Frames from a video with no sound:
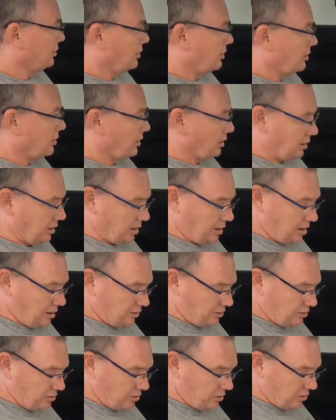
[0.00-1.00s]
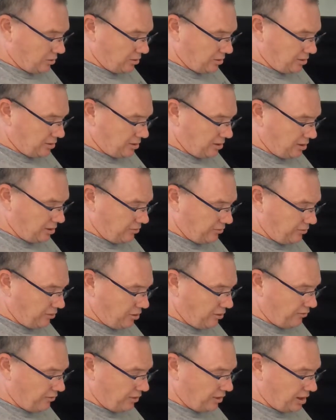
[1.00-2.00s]
The car has turned itself
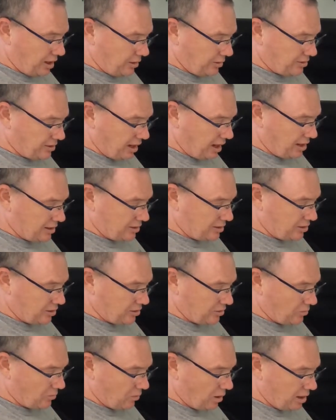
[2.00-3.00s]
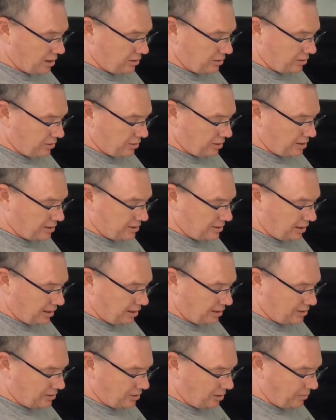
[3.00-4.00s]
off, and now it's asking you to wait 30
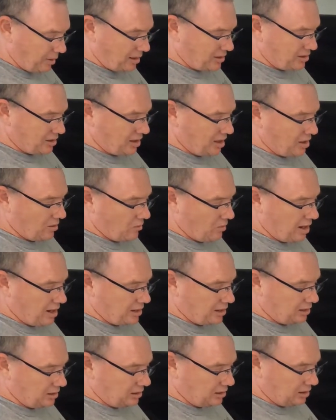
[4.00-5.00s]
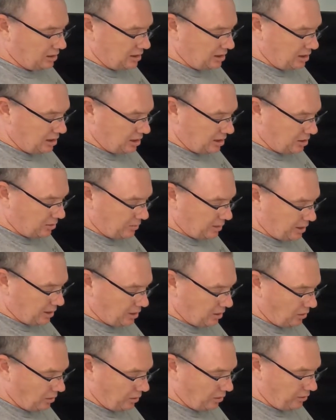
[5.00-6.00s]
seconds. I'm actually going to wait a little bit
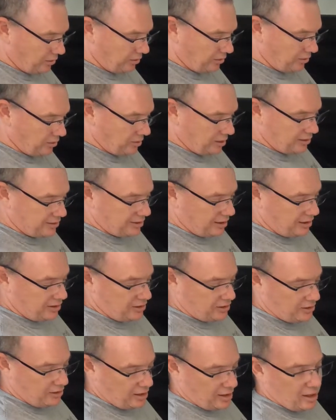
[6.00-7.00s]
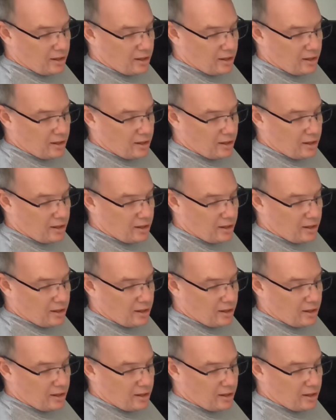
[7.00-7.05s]
longer than 30 seconds.